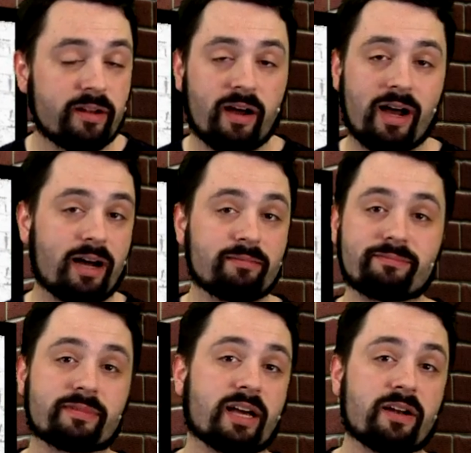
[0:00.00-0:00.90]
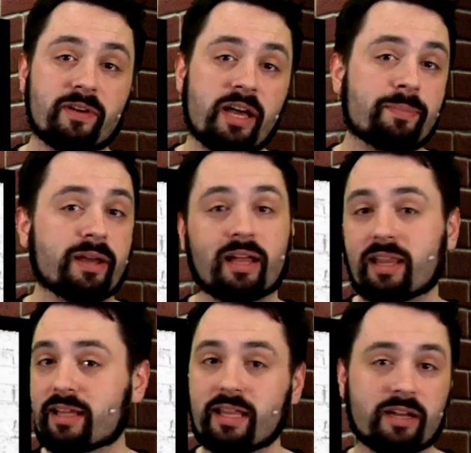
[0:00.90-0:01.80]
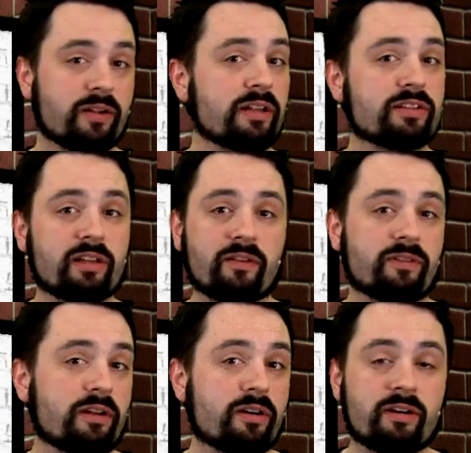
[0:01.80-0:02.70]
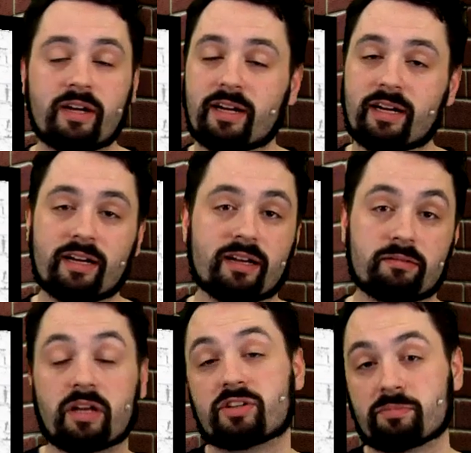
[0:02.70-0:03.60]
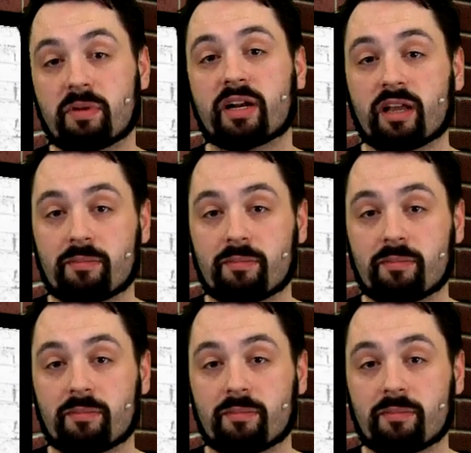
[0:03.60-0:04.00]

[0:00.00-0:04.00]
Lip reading: I'm kind of a hippie. I like that green stuff, not just money.